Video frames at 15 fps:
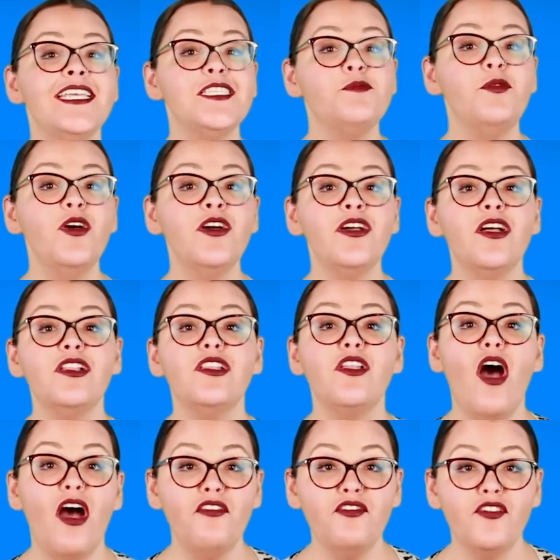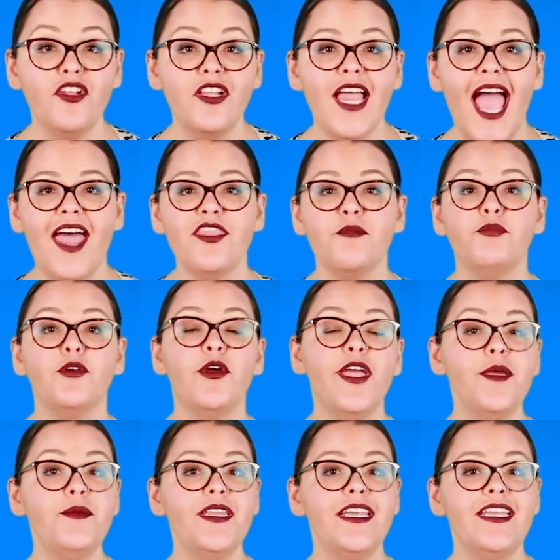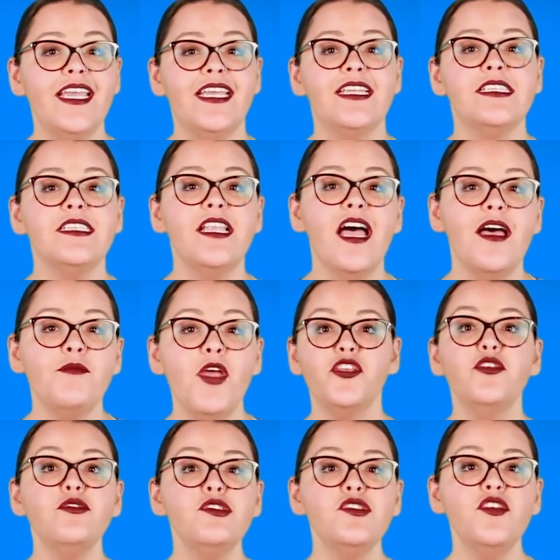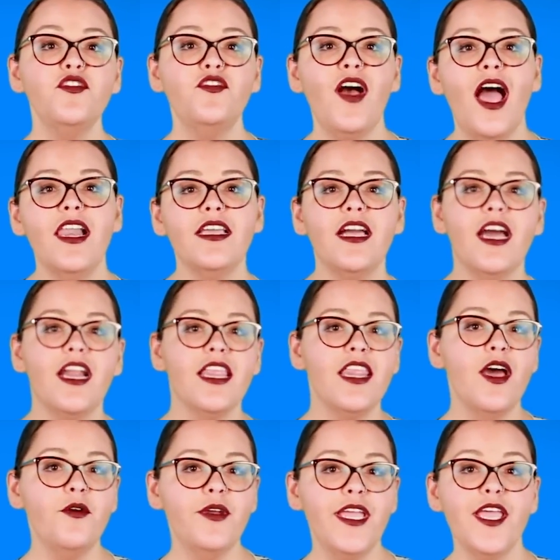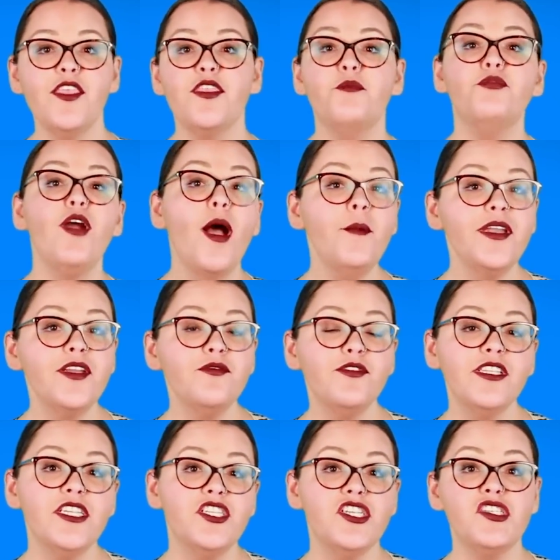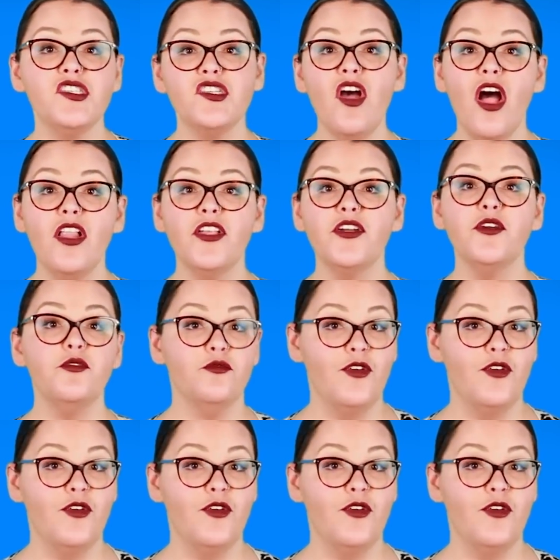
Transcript: his book, Lawful and the Prohibited in Islam, Yusuf al-Qaradawi, the prominent religious scholar,